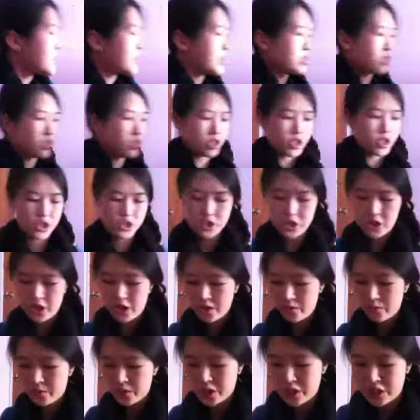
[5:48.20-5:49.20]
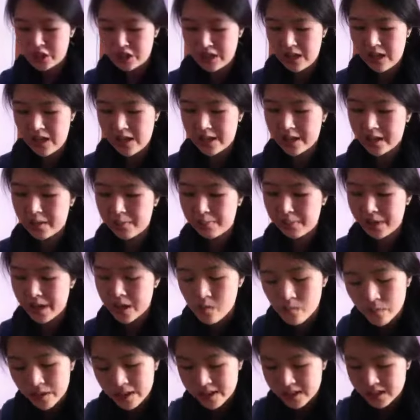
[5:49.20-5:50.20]
this shirt, which is like a
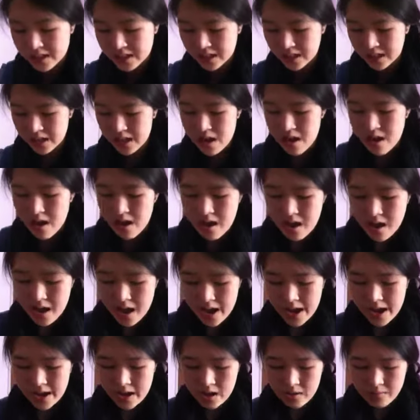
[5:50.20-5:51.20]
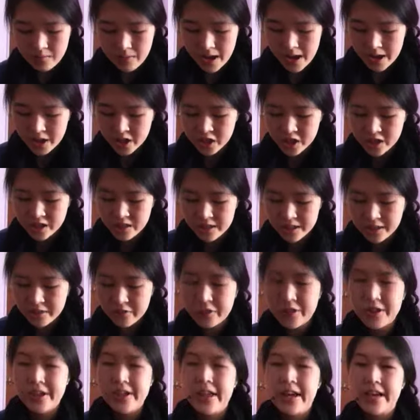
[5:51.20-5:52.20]
plain white tee, and I'm actually like
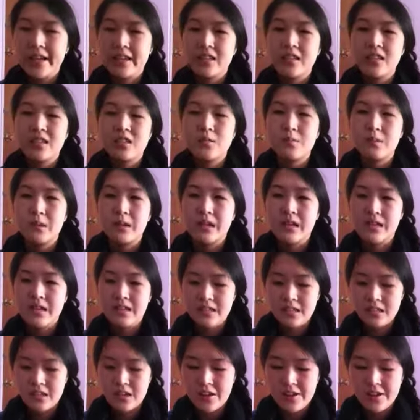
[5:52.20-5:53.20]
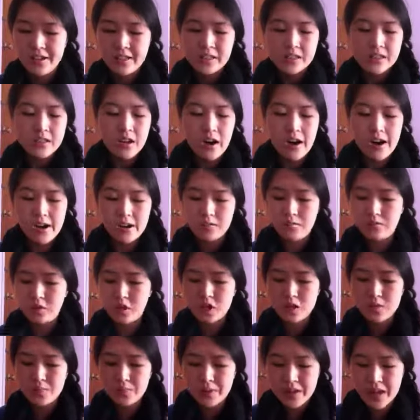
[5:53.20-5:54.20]
really like this because it's
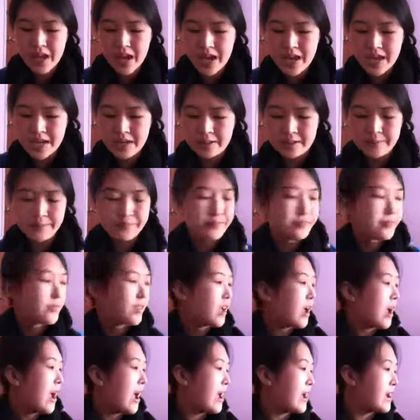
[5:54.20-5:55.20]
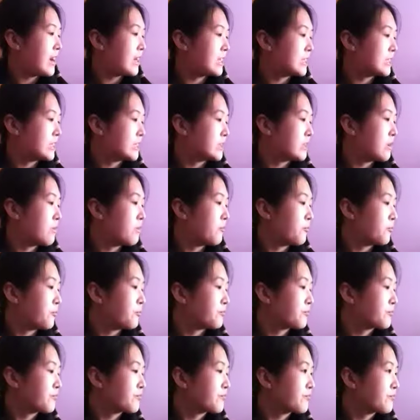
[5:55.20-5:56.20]
just plain, and
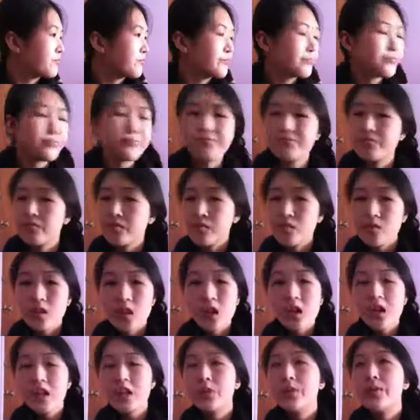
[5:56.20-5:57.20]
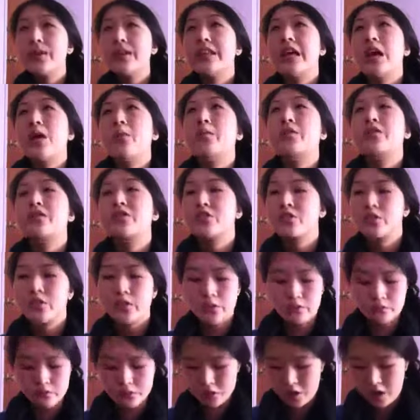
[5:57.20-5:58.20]
I could wear that with the
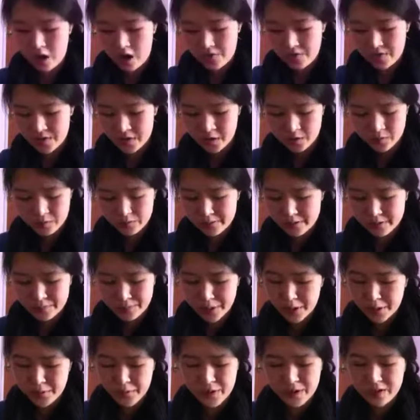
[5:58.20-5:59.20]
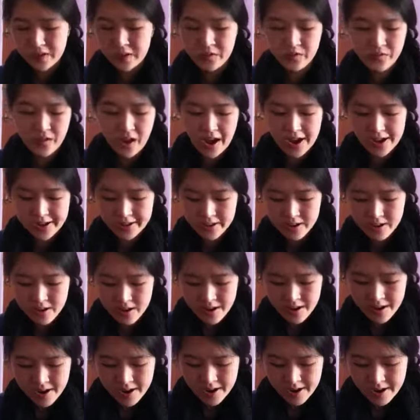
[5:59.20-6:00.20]
skull scarf and it would be perfectly fine.
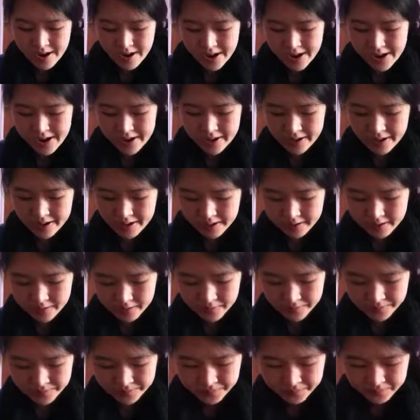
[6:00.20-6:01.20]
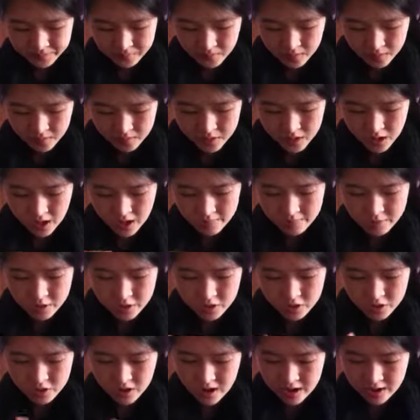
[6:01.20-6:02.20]
And sorry, I'm
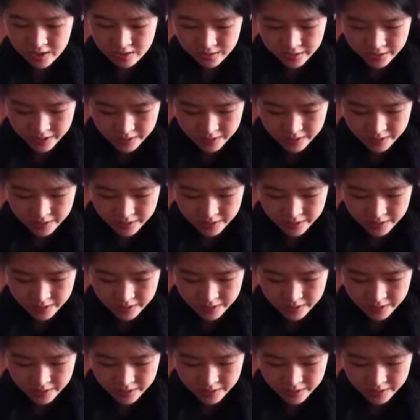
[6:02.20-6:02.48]
just trying to